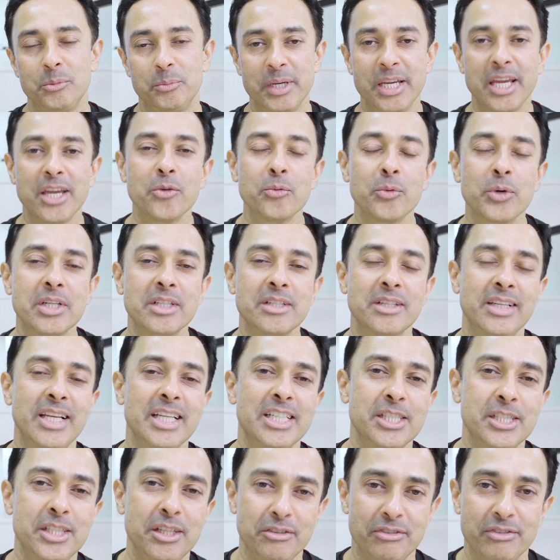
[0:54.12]
To begin with,
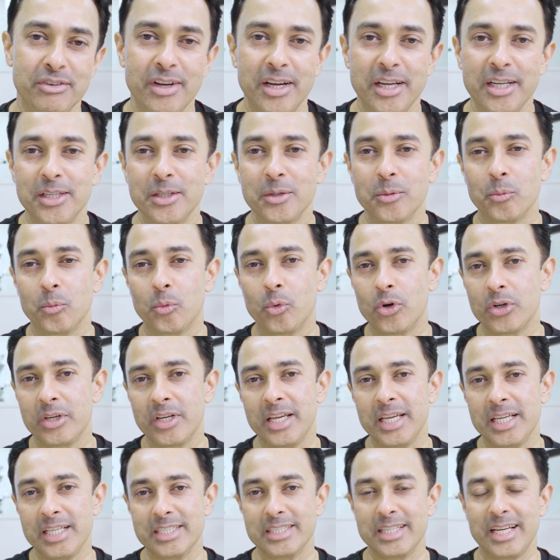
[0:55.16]
let's define
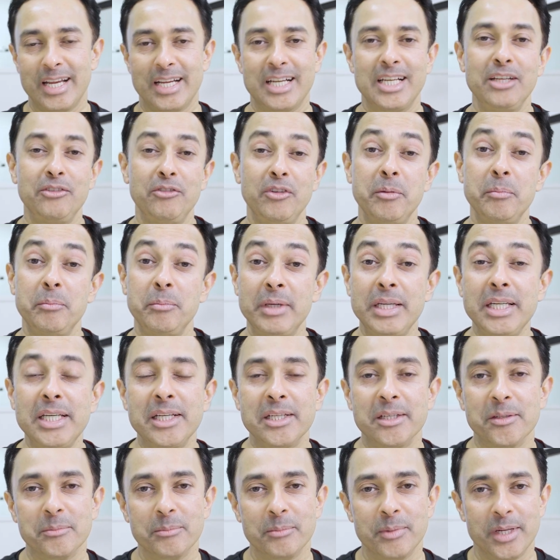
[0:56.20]
what exactly we
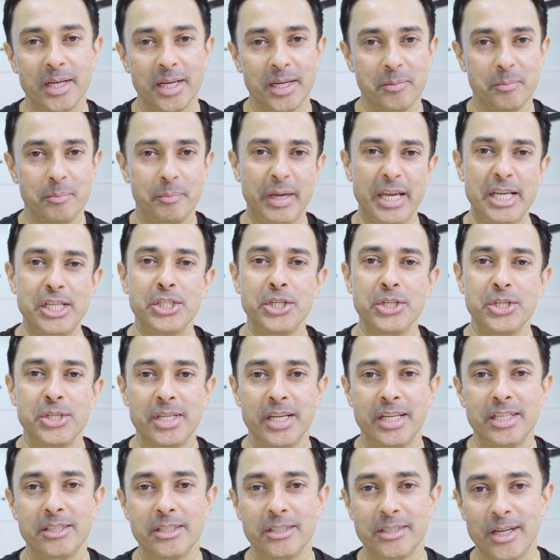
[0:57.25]
mean by
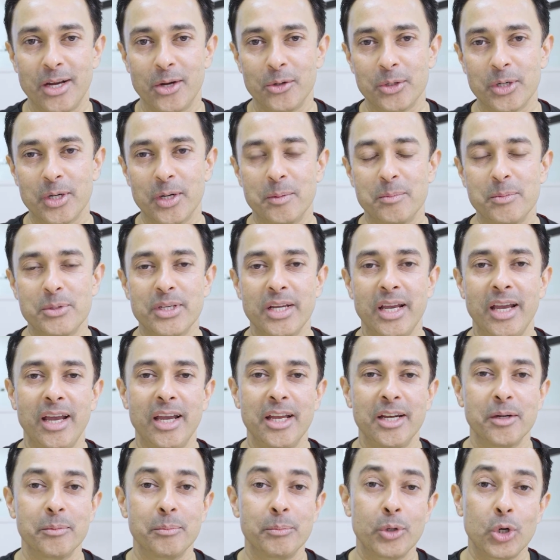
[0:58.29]
patient-centered outcomes
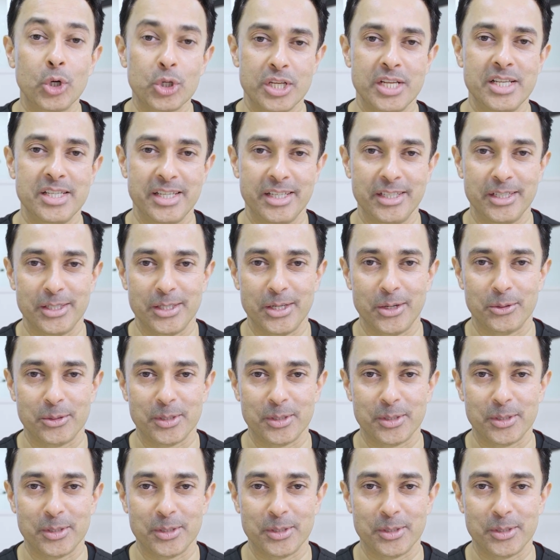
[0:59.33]
and process-centered